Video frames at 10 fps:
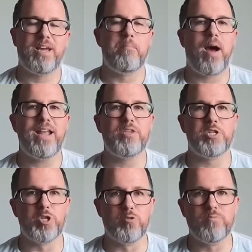combine
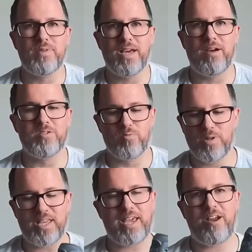the two. And I was
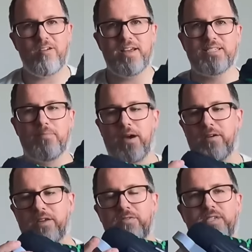really curious
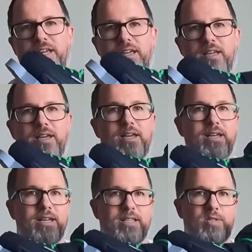about
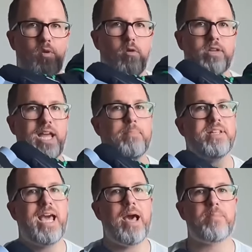using this prototype
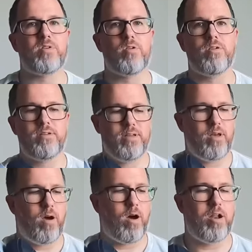adapter
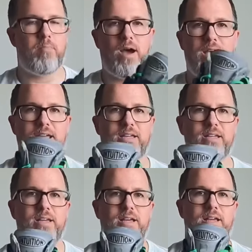on my
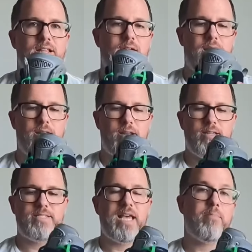
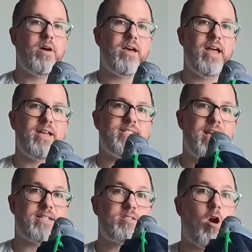Seba
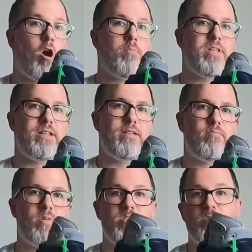SX
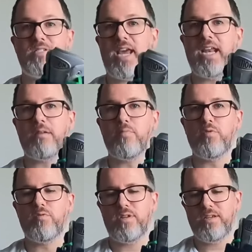Carbon Wizard skating
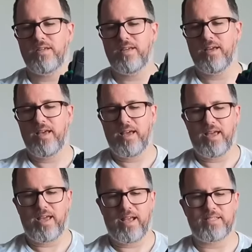boot
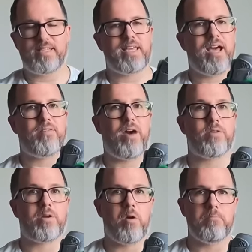and seeing how that
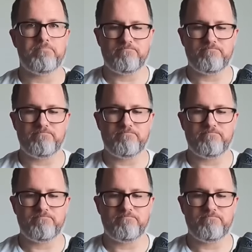would go.